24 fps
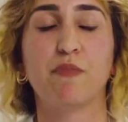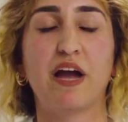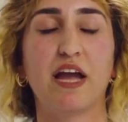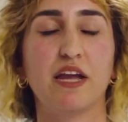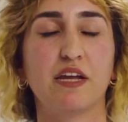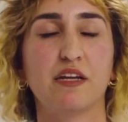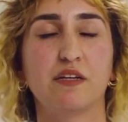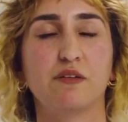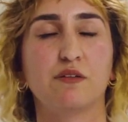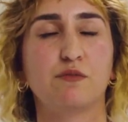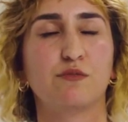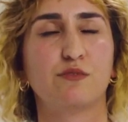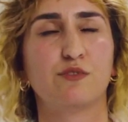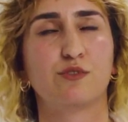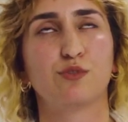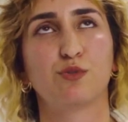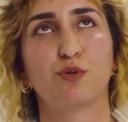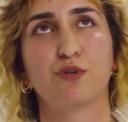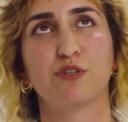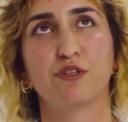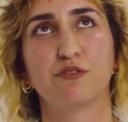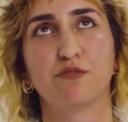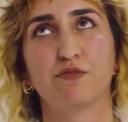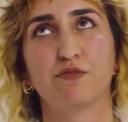my
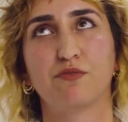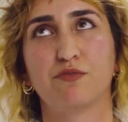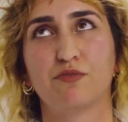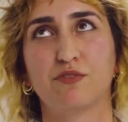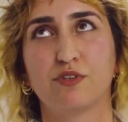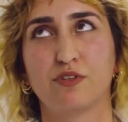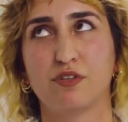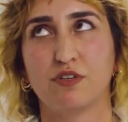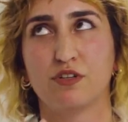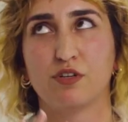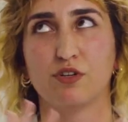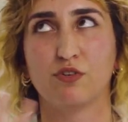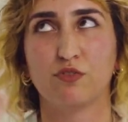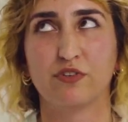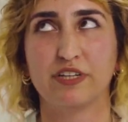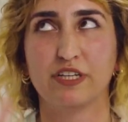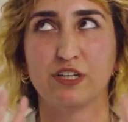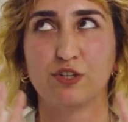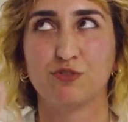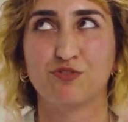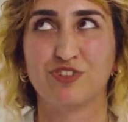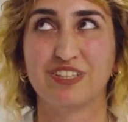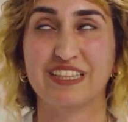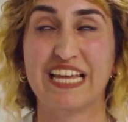sort of
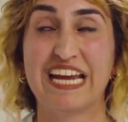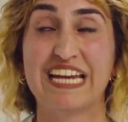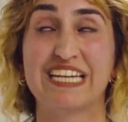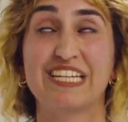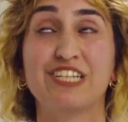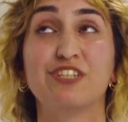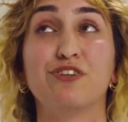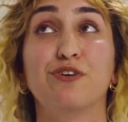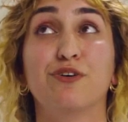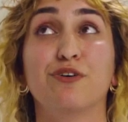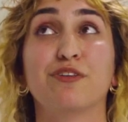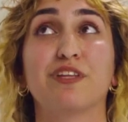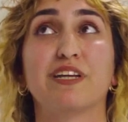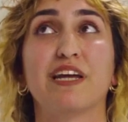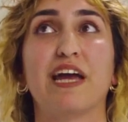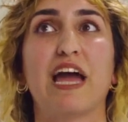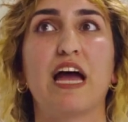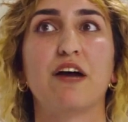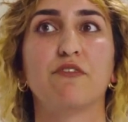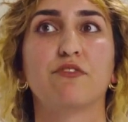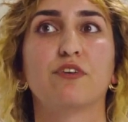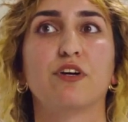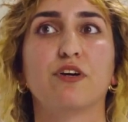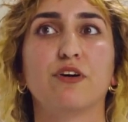career related goal that I
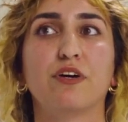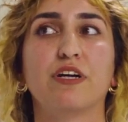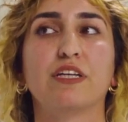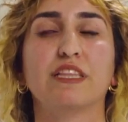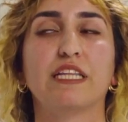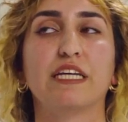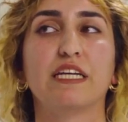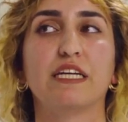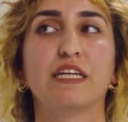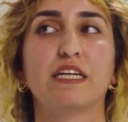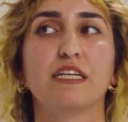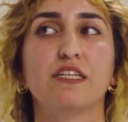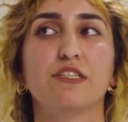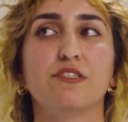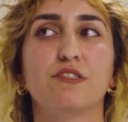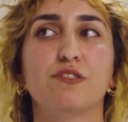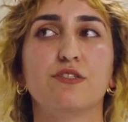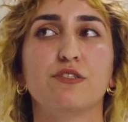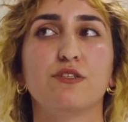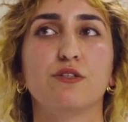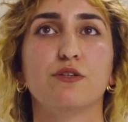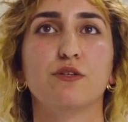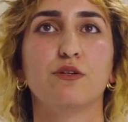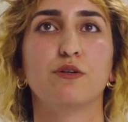have currently is
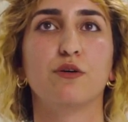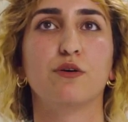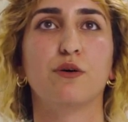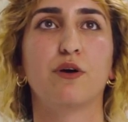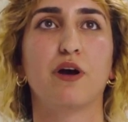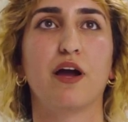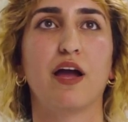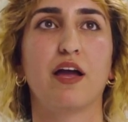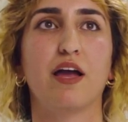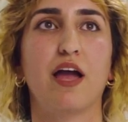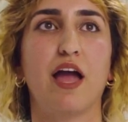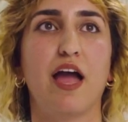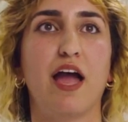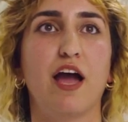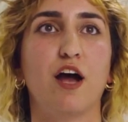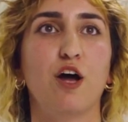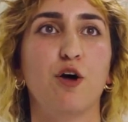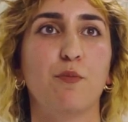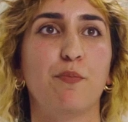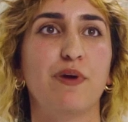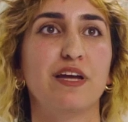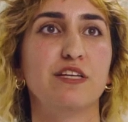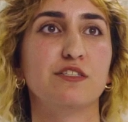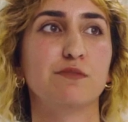to
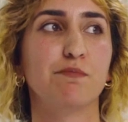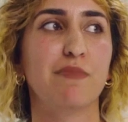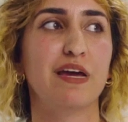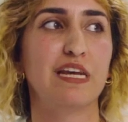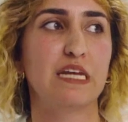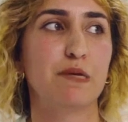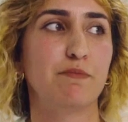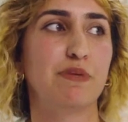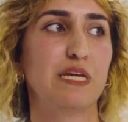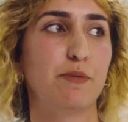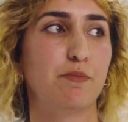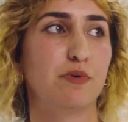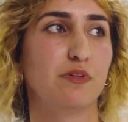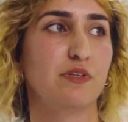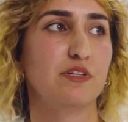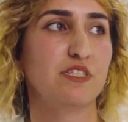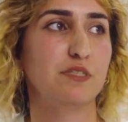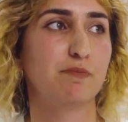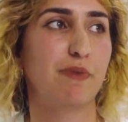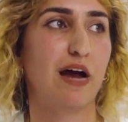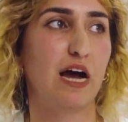help as many people as